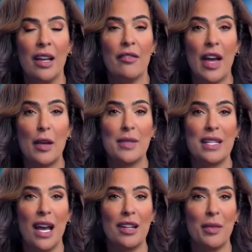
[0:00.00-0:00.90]
Fab's
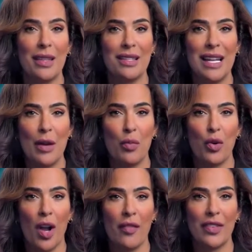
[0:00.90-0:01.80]
9-month net
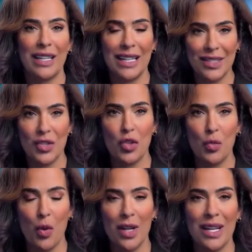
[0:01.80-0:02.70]
profit hits
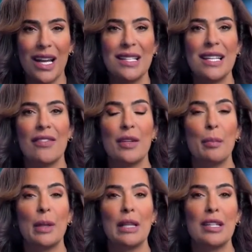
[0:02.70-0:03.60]

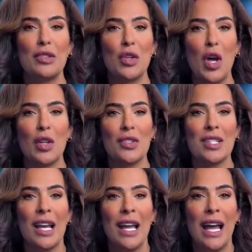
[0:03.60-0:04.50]
$2.97 billion,
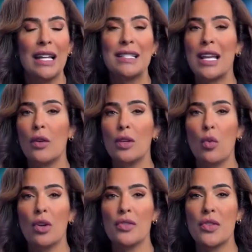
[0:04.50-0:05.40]
and Saudi
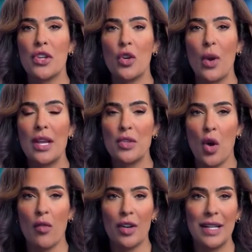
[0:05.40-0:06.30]
warns the U.S.
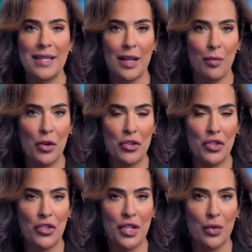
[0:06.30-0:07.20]
over its
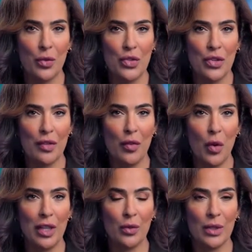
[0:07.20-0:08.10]
emergency reserve
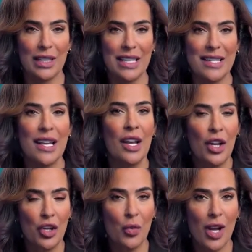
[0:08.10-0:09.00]
oil release.
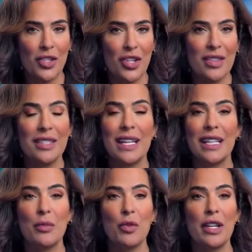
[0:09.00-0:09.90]
You're watching the
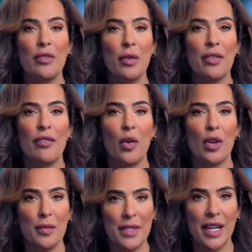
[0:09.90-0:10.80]
Daily Brief with
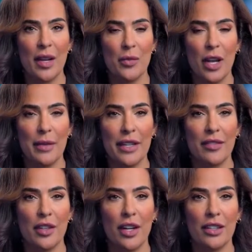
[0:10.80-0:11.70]
Forbes. I'm Ramia
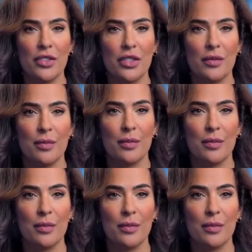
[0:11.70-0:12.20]
Faraj.